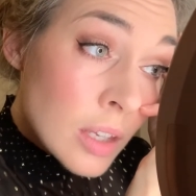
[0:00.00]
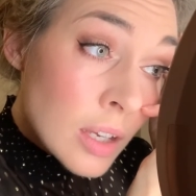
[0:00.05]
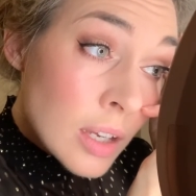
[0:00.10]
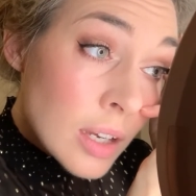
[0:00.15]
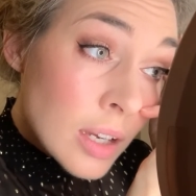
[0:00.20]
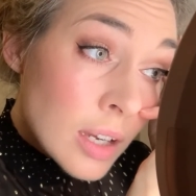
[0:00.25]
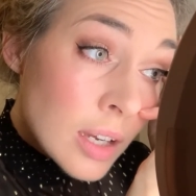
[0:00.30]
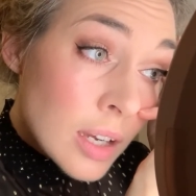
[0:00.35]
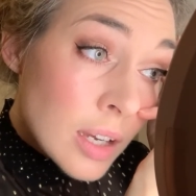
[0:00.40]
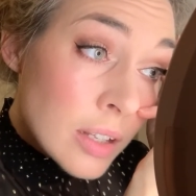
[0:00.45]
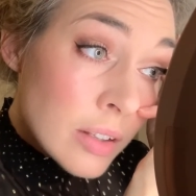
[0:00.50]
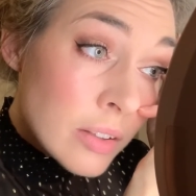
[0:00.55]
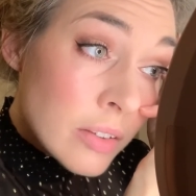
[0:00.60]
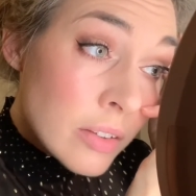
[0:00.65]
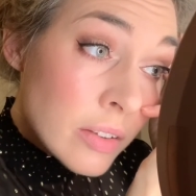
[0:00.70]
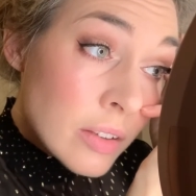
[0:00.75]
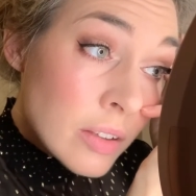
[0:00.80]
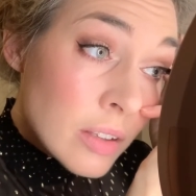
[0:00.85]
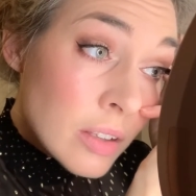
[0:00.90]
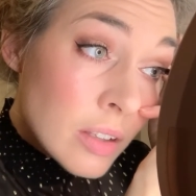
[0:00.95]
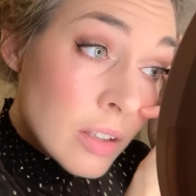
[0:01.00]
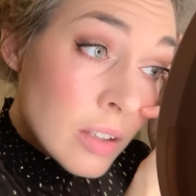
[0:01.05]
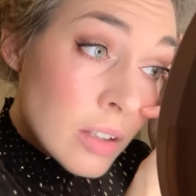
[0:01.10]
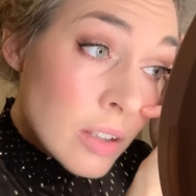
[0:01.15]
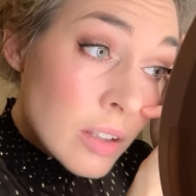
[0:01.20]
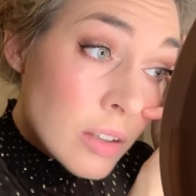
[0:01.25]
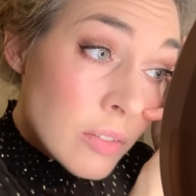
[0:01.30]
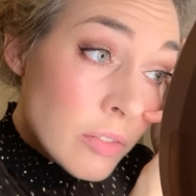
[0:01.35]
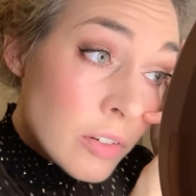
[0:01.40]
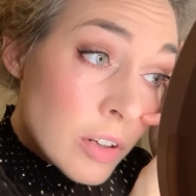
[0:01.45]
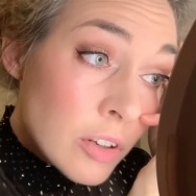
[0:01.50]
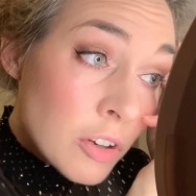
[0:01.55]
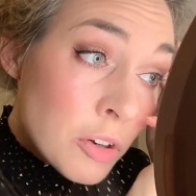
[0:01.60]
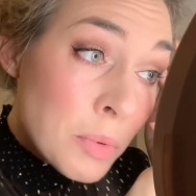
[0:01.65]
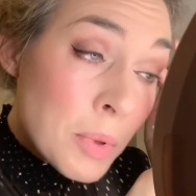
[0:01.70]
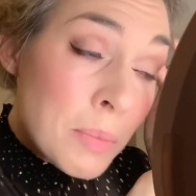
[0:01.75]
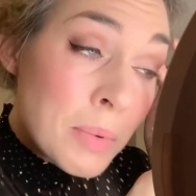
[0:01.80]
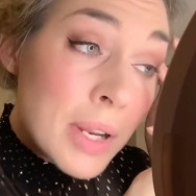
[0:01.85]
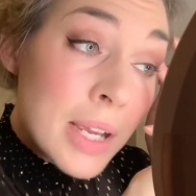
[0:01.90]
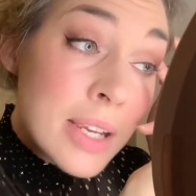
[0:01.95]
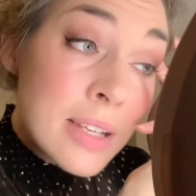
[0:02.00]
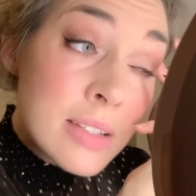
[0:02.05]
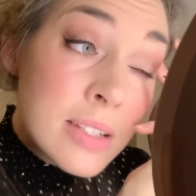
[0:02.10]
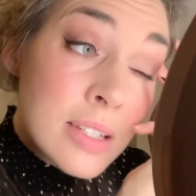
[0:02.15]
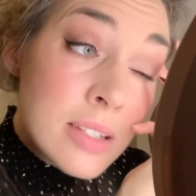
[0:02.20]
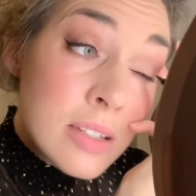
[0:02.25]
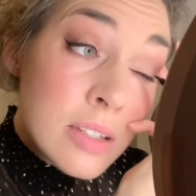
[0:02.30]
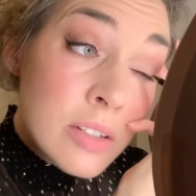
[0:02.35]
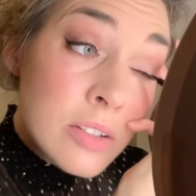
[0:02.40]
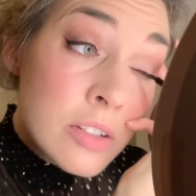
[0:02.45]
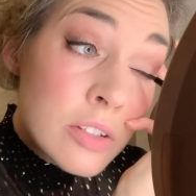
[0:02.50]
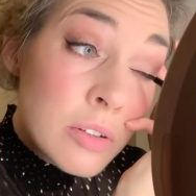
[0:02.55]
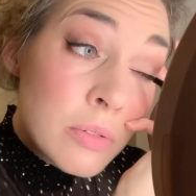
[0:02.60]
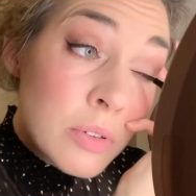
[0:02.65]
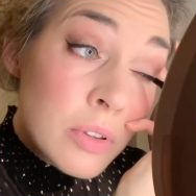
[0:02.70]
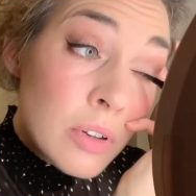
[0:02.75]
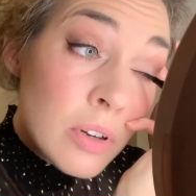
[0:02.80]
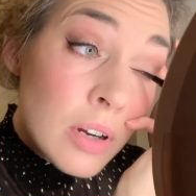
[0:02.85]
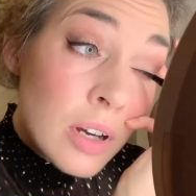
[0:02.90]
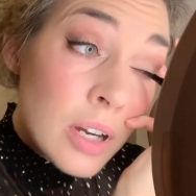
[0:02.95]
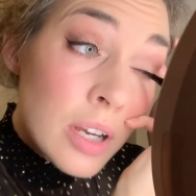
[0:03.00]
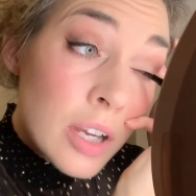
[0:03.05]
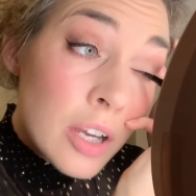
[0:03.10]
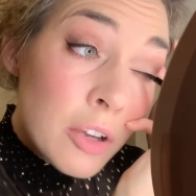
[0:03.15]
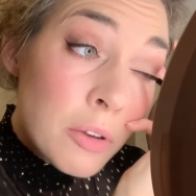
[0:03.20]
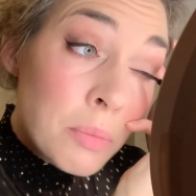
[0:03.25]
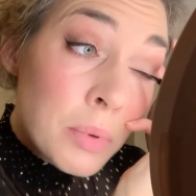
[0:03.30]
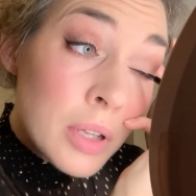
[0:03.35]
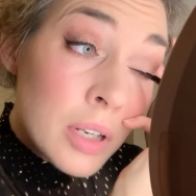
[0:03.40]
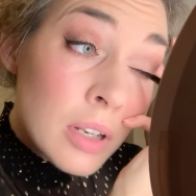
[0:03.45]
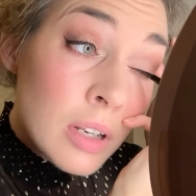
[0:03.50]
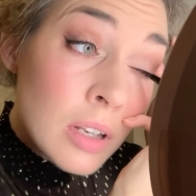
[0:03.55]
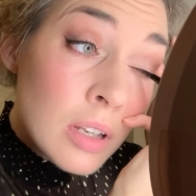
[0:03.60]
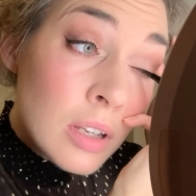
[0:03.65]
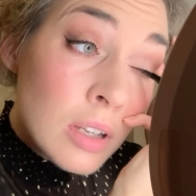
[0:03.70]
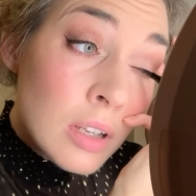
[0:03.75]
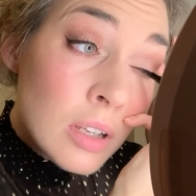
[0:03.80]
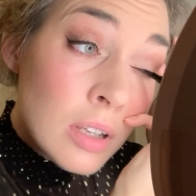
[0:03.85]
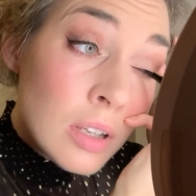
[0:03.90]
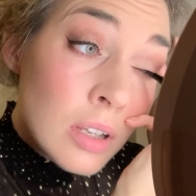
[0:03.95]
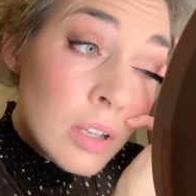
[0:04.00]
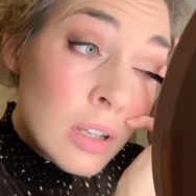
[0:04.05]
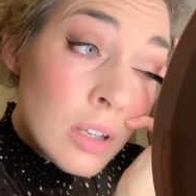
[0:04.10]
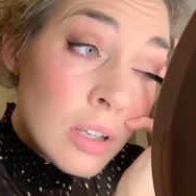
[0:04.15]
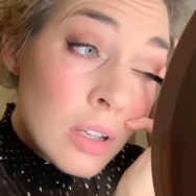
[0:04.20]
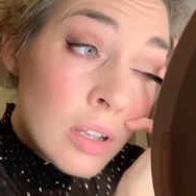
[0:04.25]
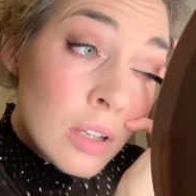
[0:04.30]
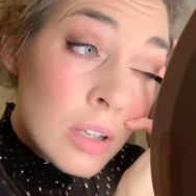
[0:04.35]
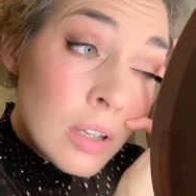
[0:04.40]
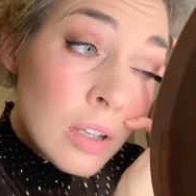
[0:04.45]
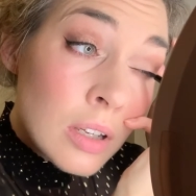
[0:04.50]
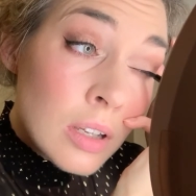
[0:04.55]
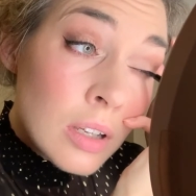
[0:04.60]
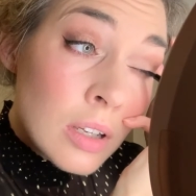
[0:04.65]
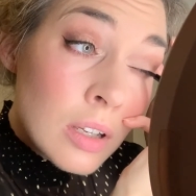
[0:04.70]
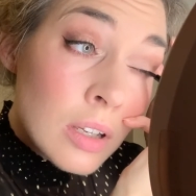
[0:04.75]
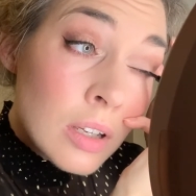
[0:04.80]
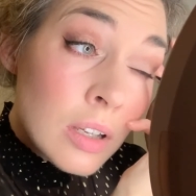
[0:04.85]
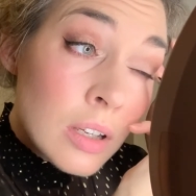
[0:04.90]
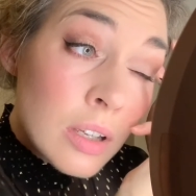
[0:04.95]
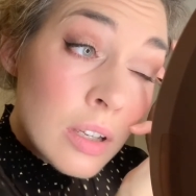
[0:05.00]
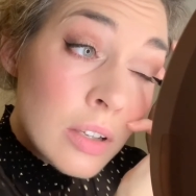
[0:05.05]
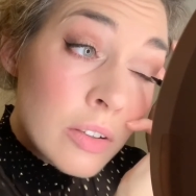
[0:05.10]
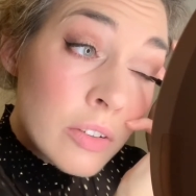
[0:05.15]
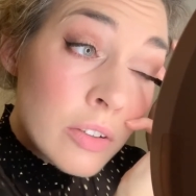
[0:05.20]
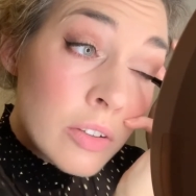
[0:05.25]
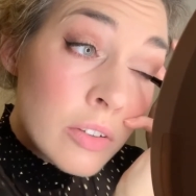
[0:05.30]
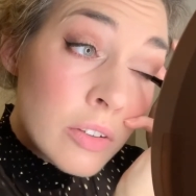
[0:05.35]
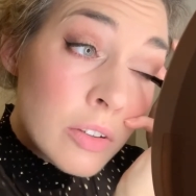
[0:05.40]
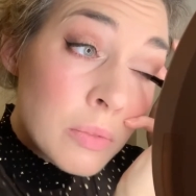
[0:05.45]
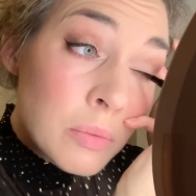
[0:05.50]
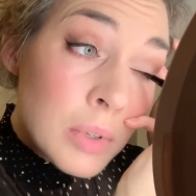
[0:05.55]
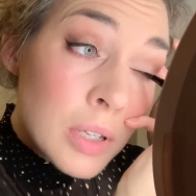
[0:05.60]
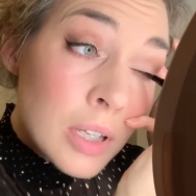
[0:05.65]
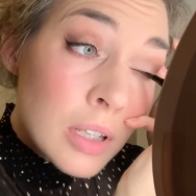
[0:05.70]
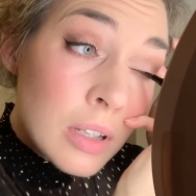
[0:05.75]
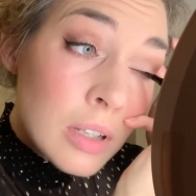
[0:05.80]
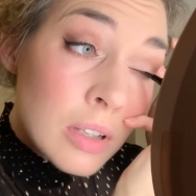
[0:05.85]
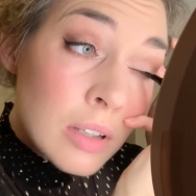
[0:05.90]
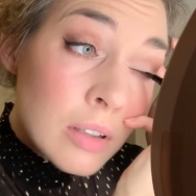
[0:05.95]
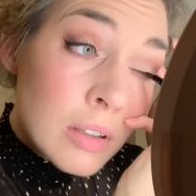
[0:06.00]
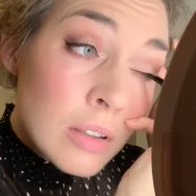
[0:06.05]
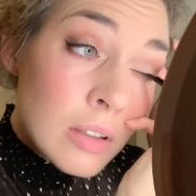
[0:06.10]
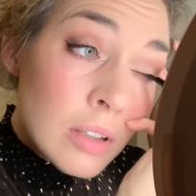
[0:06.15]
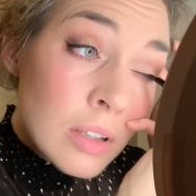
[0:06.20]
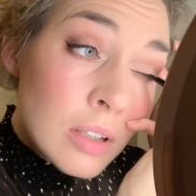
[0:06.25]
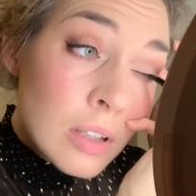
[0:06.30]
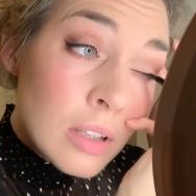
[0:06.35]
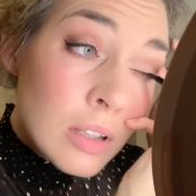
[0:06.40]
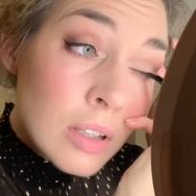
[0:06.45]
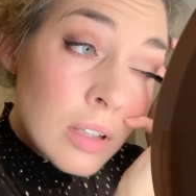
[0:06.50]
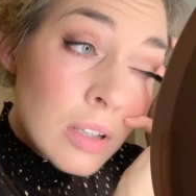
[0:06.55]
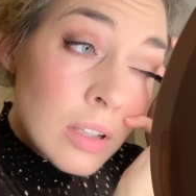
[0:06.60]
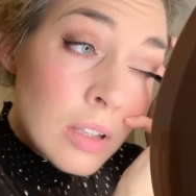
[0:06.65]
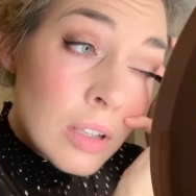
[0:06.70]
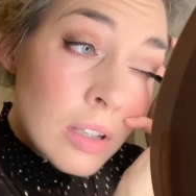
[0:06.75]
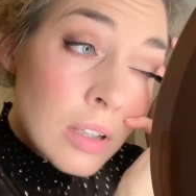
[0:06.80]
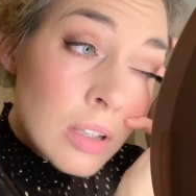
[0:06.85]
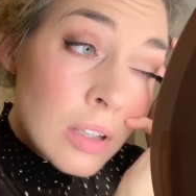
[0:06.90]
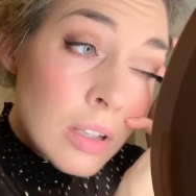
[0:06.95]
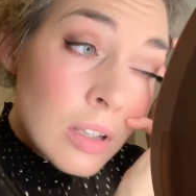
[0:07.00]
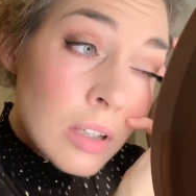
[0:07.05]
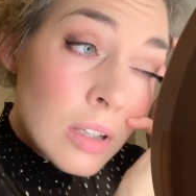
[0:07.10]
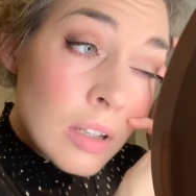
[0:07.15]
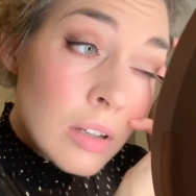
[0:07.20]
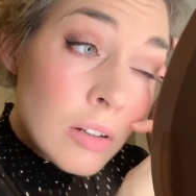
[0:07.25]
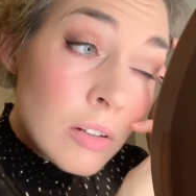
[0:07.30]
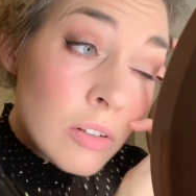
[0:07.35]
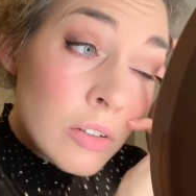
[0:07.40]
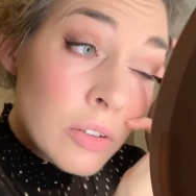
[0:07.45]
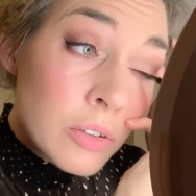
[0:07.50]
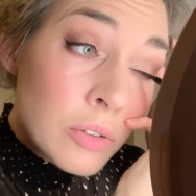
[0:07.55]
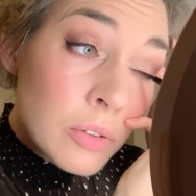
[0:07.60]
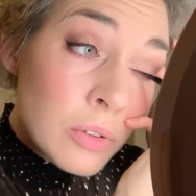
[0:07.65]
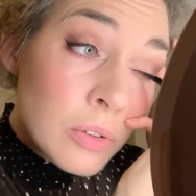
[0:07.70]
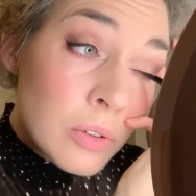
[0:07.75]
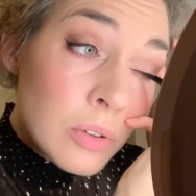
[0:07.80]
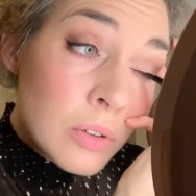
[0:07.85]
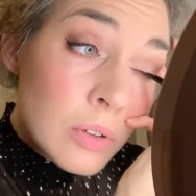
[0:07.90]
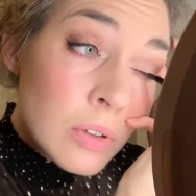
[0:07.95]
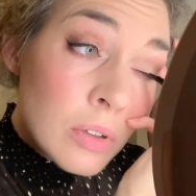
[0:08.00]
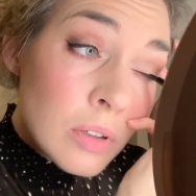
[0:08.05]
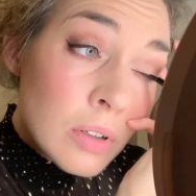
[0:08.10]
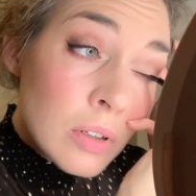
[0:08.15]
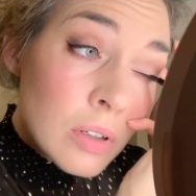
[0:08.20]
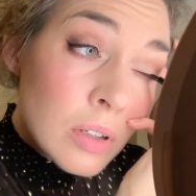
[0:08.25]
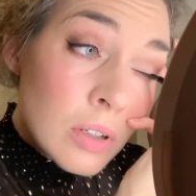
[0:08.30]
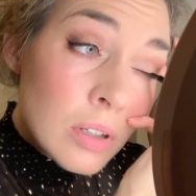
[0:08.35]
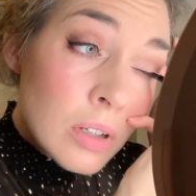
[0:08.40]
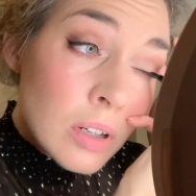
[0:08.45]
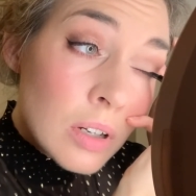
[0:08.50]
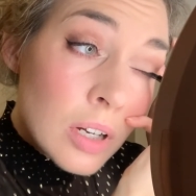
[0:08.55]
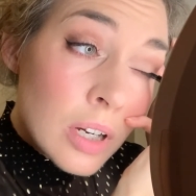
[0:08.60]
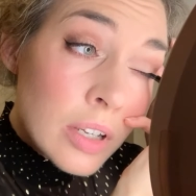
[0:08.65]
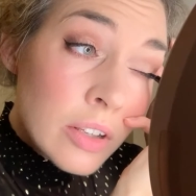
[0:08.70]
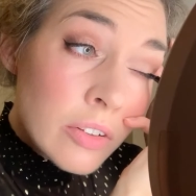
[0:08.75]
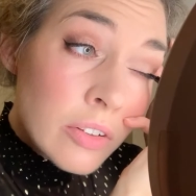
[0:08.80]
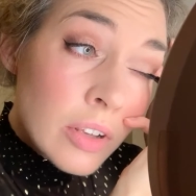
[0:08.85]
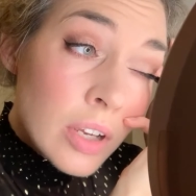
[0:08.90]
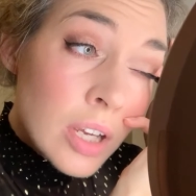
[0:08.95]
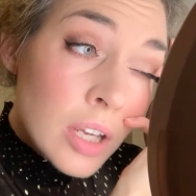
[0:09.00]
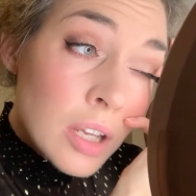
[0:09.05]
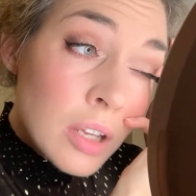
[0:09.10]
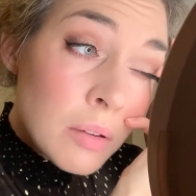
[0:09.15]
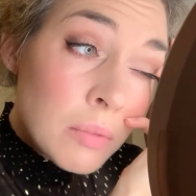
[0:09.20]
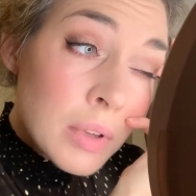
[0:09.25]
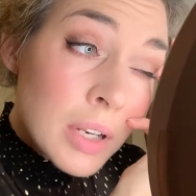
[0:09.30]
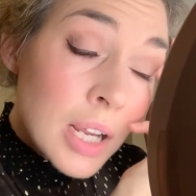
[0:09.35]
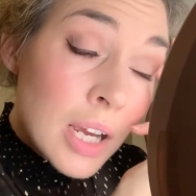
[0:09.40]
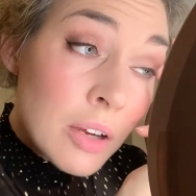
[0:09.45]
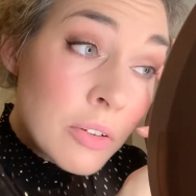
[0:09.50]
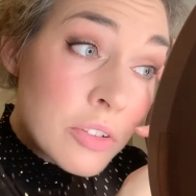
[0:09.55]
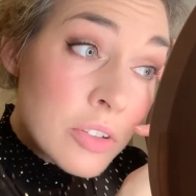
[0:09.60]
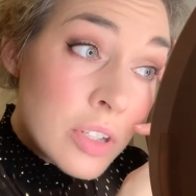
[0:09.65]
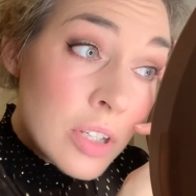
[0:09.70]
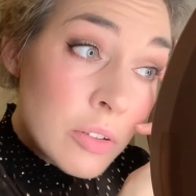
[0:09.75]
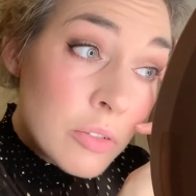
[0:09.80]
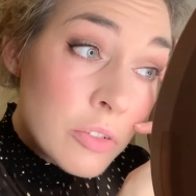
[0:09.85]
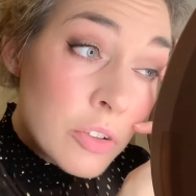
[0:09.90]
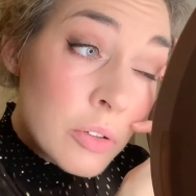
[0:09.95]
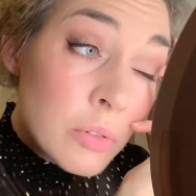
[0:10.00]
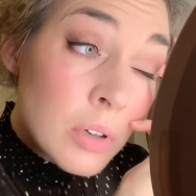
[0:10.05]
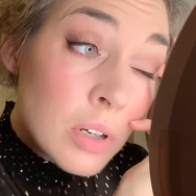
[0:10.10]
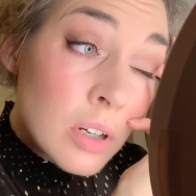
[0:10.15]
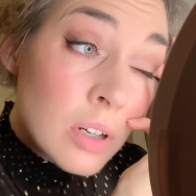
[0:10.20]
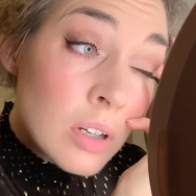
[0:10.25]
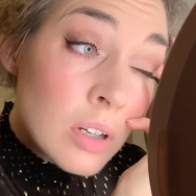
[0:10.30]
And for a lot of people, it is easier to do with your eye open. It just depends on your eye shape and how skilled you are.